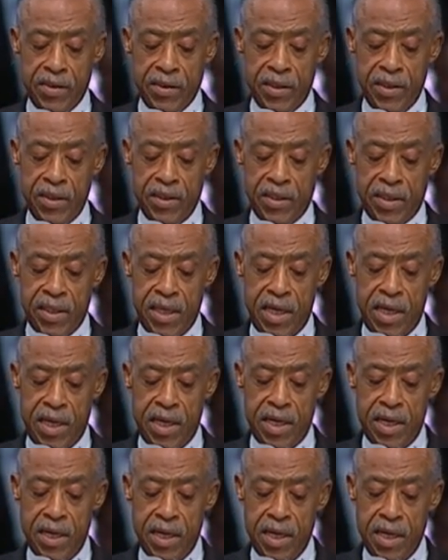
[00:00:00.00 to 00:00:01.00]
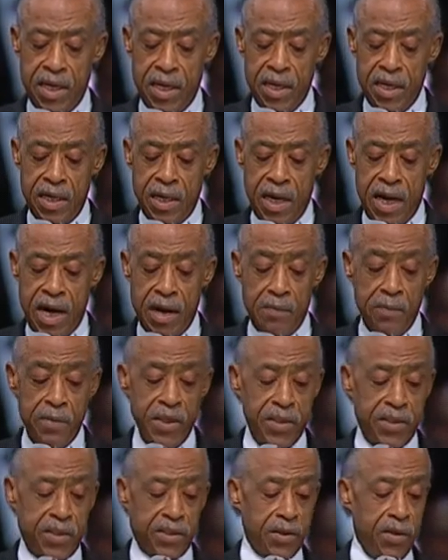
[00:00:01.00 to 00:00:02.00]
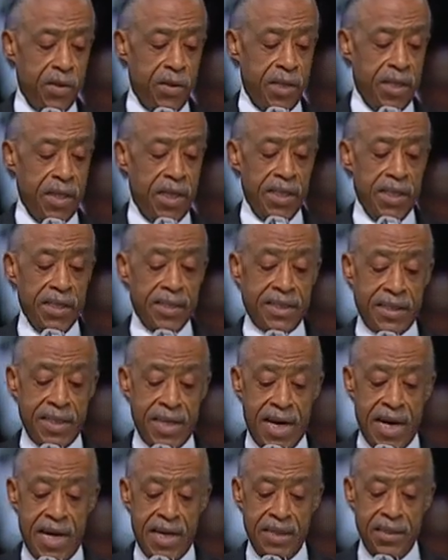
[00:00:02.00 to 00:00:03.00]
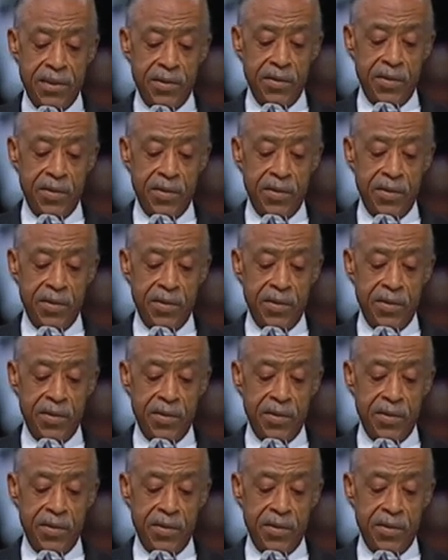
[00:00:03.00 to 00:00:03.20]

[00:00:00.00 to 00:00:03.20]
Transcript: She said, I'll meet you on the other side.